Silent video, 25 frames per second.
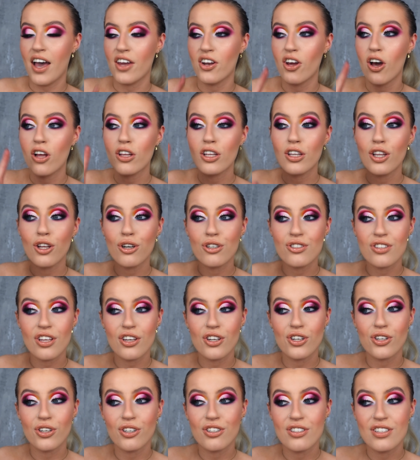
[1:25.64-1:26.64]
And all the looks
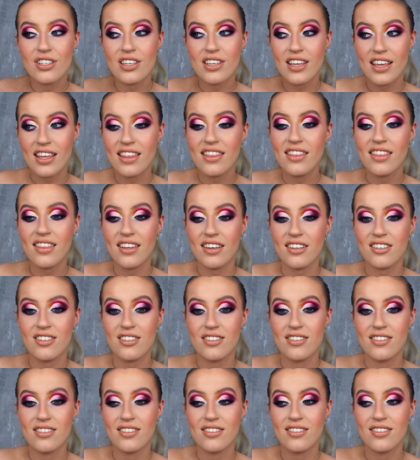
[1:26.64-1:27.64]
that you're gonna see in
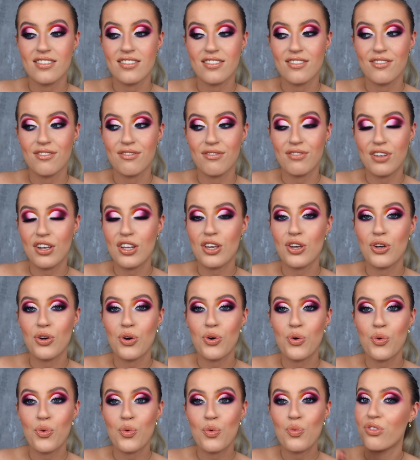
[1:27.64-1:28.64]
this
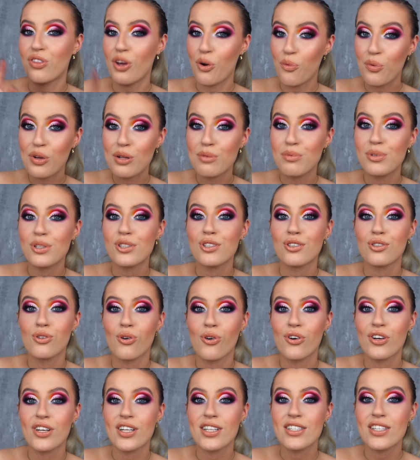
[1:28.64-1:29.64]
video, there will be
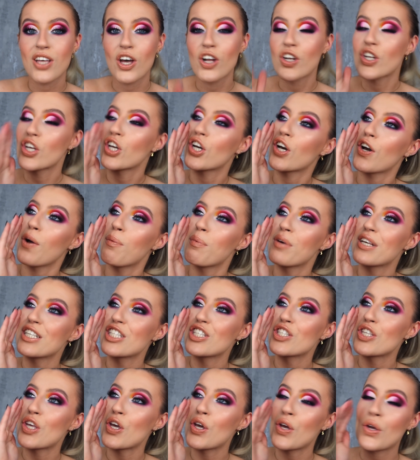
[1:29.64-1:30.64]
tutorials on coming
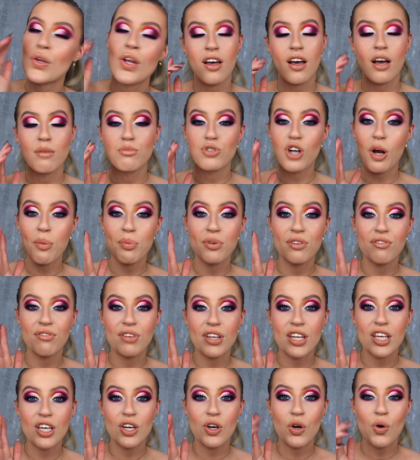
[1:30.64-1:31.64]
soon. I'm dropping a
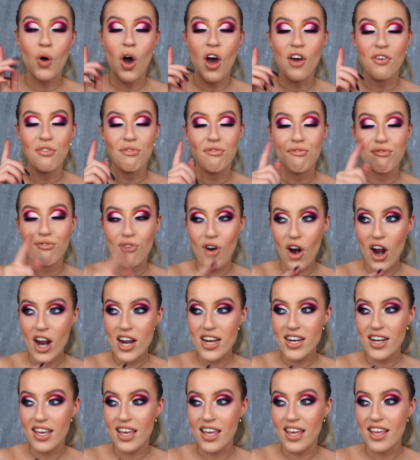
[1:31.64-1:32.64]
video on
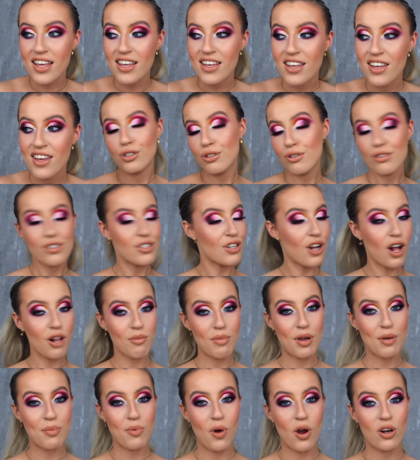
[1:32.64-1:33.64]
Friday using all
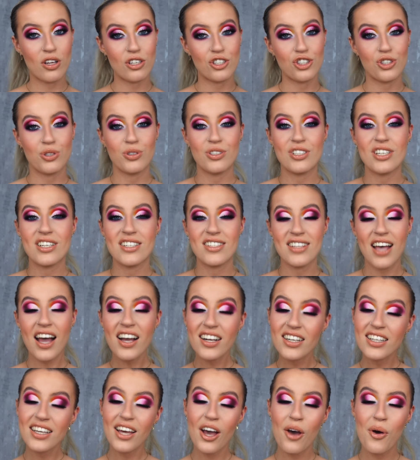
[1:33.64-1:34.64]
my products, showing you
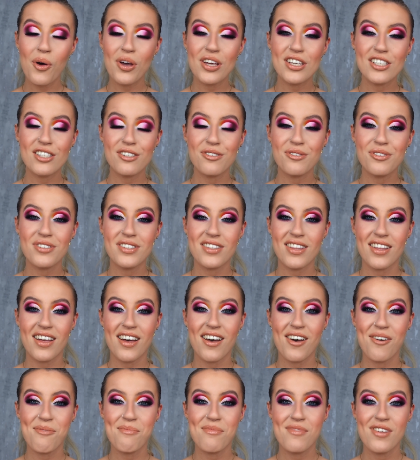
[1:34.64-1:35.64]
exactly how I use
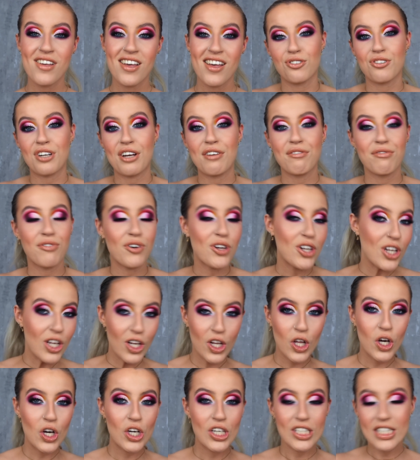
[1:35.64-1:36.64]
them, great
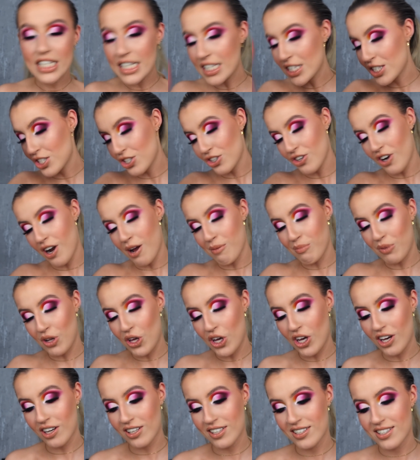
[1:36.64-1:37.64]
fun looks, Instagram
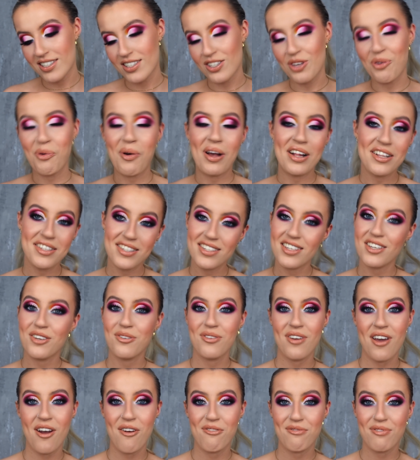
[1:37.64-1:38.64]
looks, so I'll see
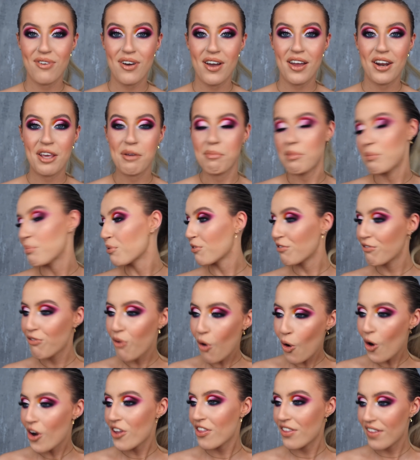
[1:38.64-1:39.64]
you there Friday. But
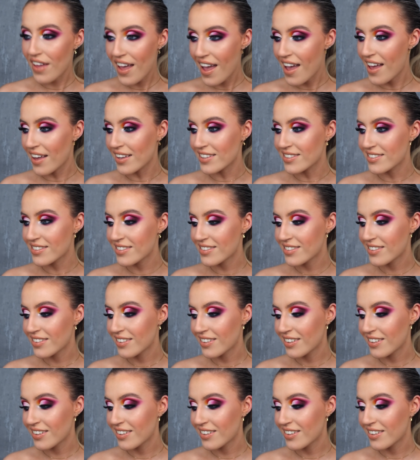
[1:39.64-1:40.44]
before then,